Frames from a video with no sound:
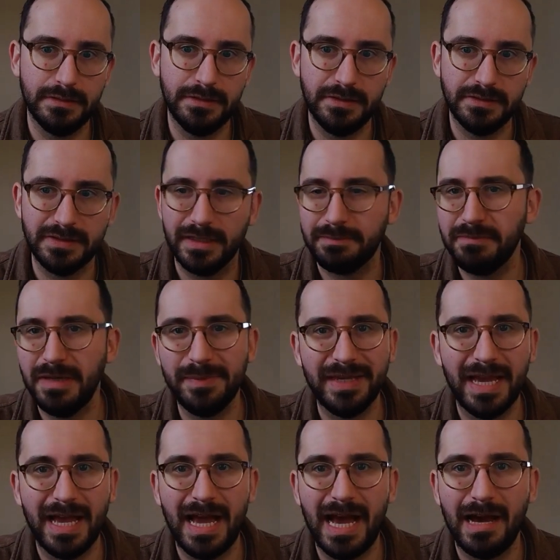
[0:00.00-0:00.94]
It's like
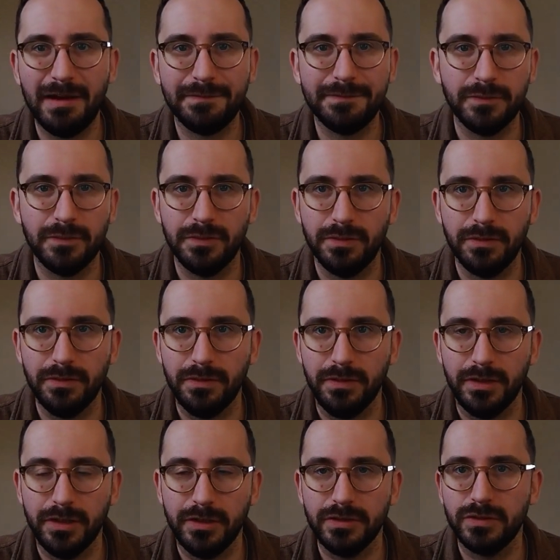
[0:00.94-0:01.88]
maybe half
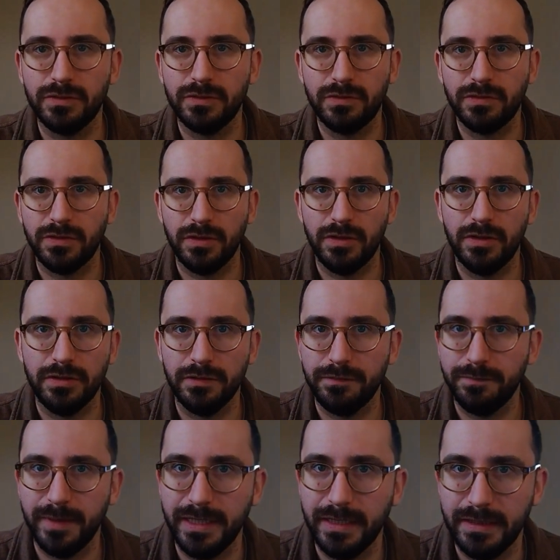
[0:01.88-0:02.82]
or a good third
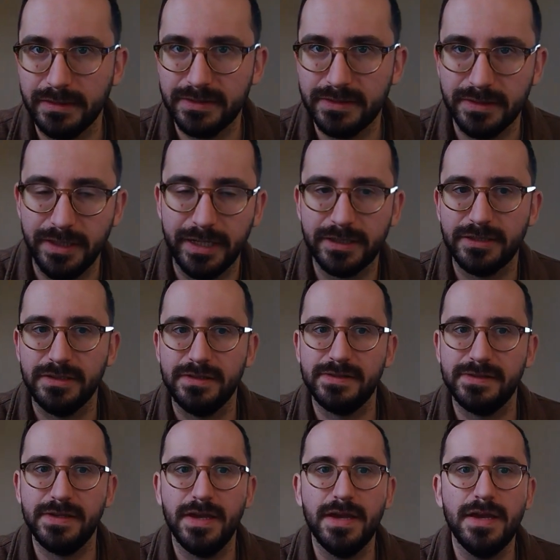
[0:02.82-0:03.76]
of my
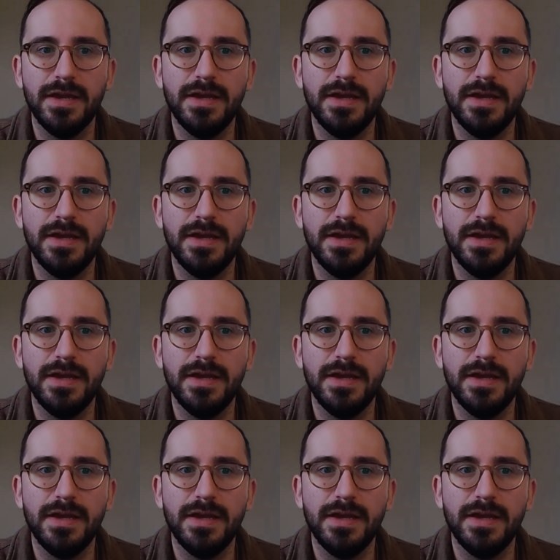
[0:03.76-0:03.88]
selections.